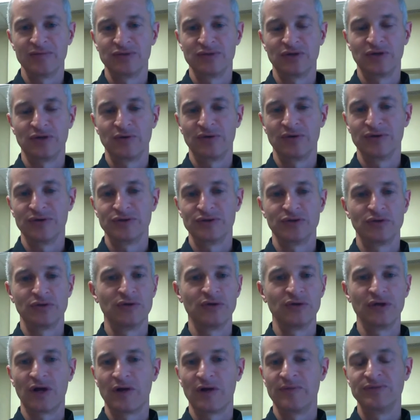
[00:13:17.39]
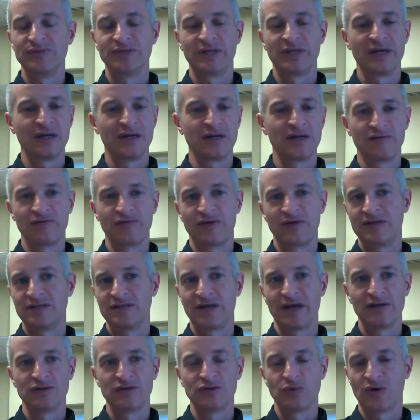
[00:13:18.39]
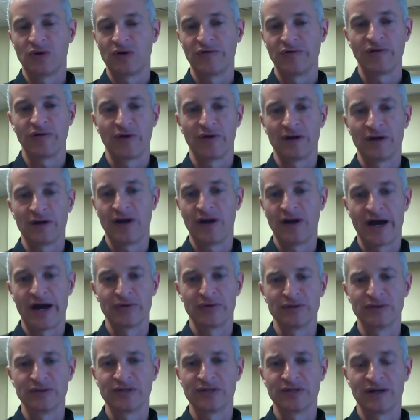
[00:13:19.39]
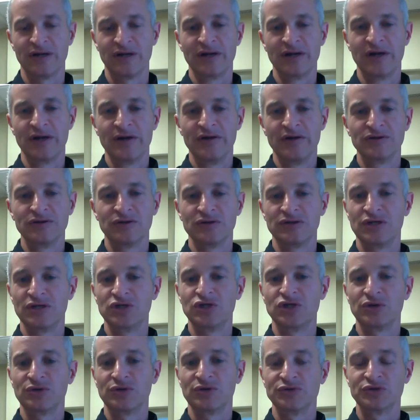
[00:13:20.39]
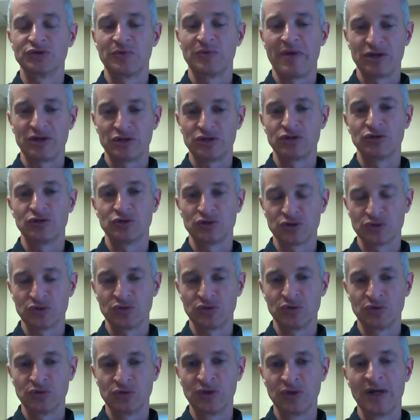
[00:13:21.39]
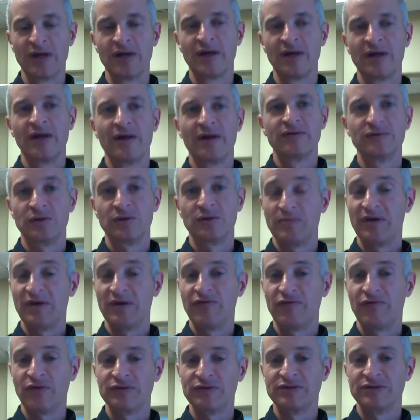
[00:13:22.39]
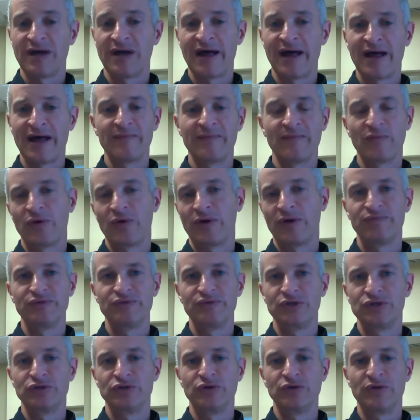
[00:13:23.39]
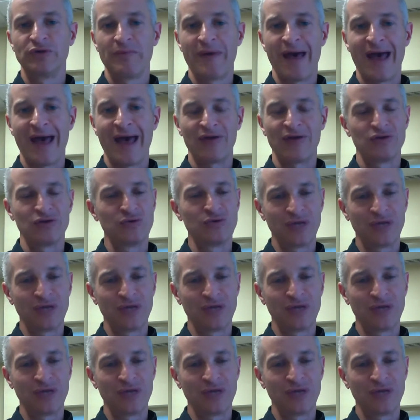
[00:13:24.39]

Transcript: So a student comes in, and if they take 12 credit hours at a traditional semester school to be full time, well, just do the math.